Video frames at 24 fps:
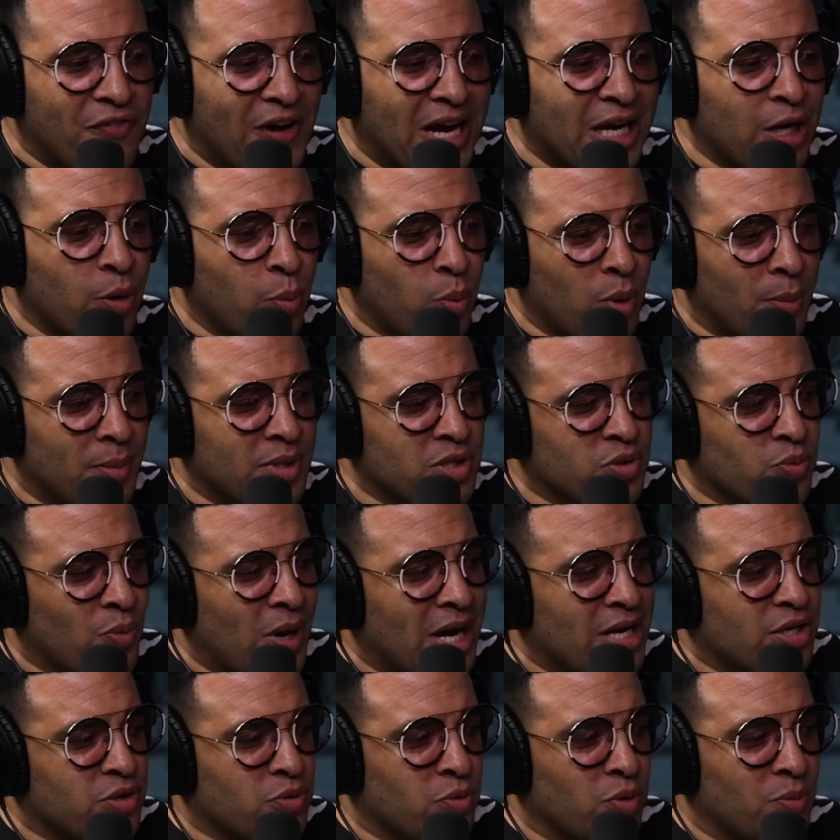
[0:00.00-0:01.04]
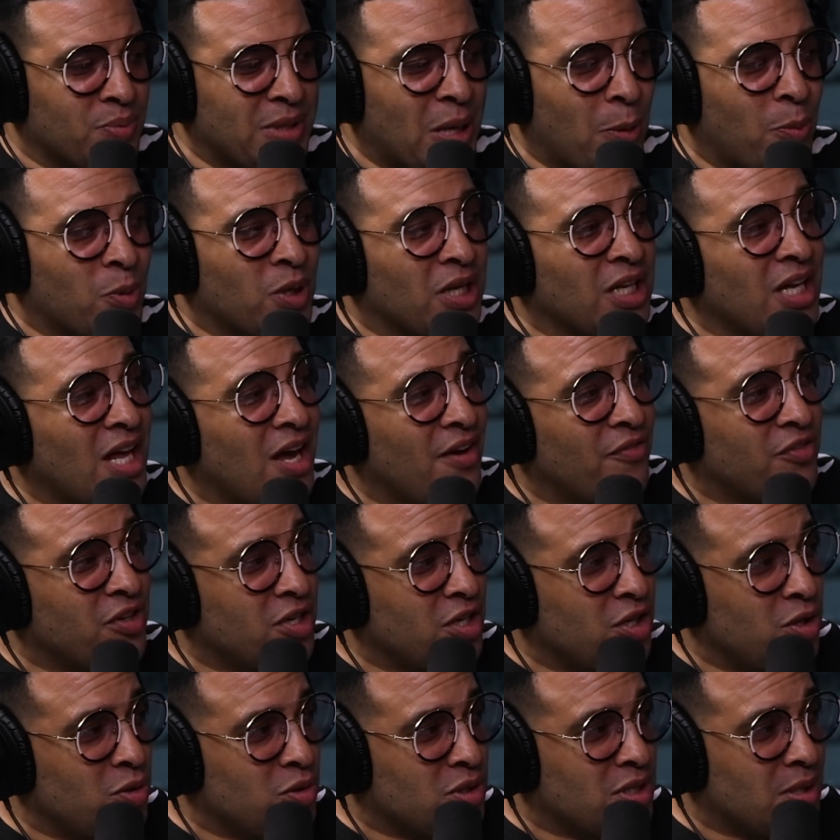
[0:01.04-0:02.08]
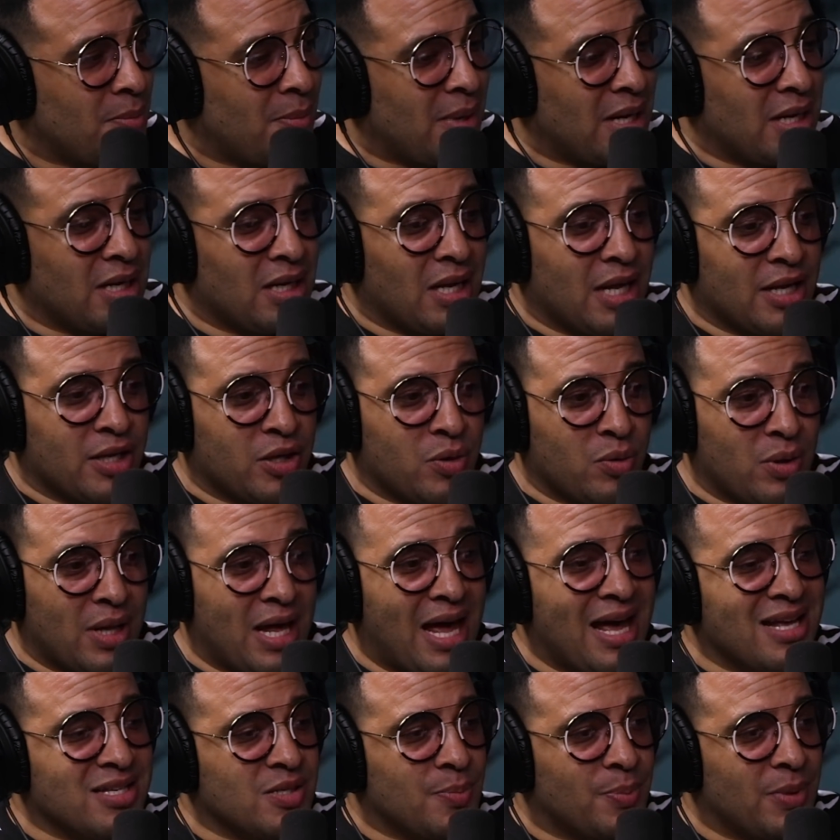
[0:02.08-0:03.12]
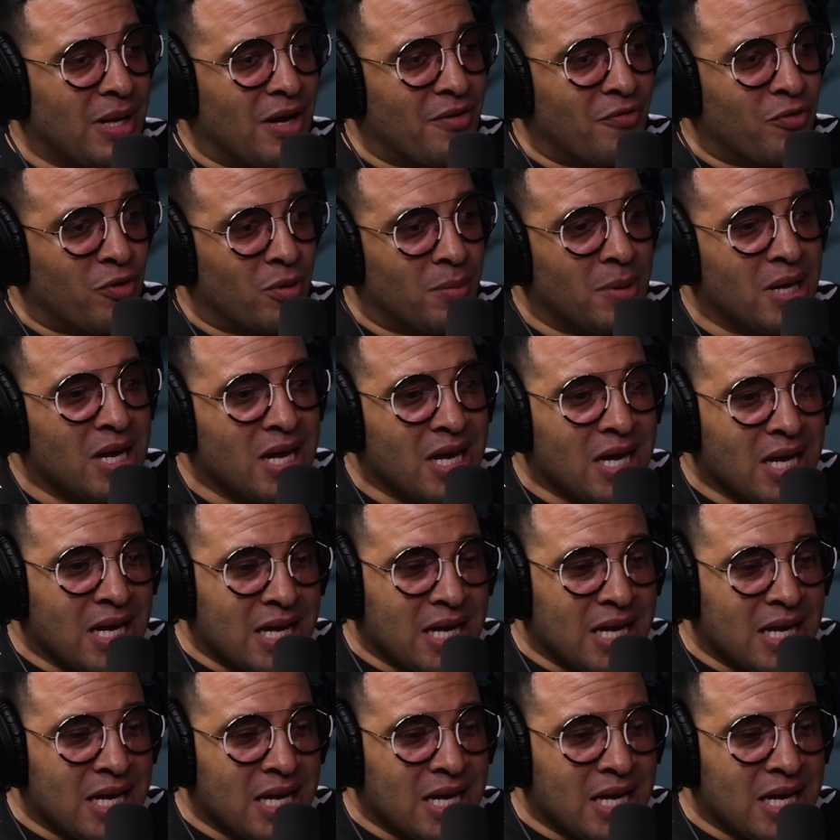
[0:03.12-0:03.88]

find a women's rights group that would love to use somebody like you that has a platform